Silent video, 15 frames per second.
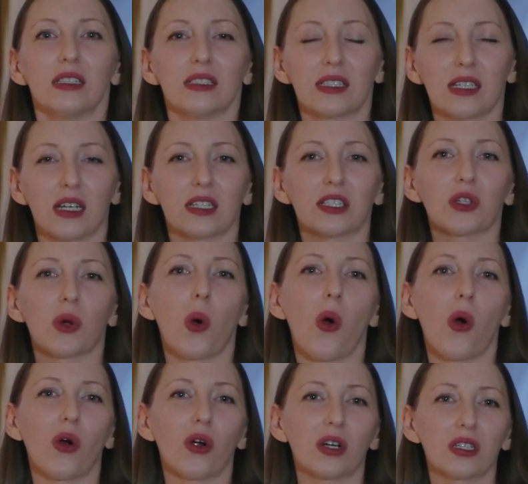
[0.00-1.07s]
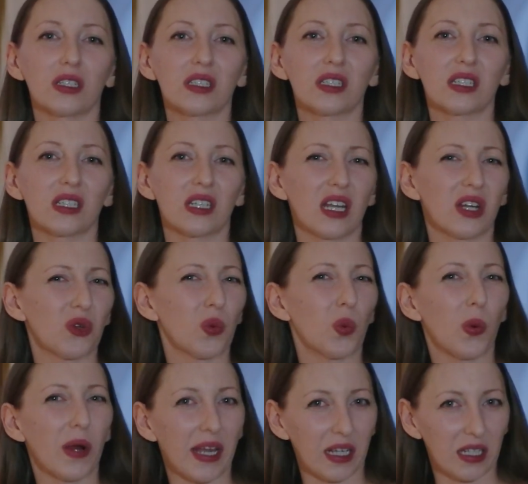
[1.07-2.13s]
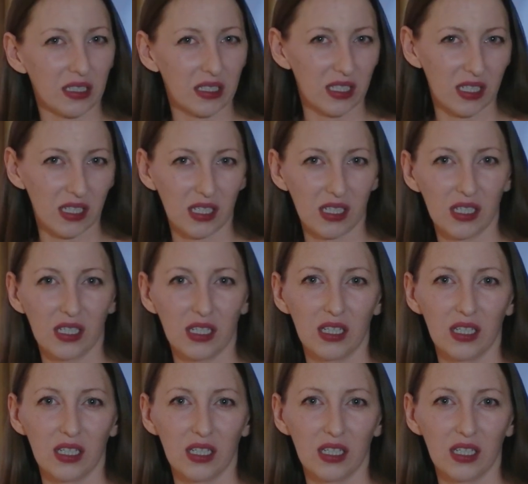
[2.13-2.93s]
said the horns and wings.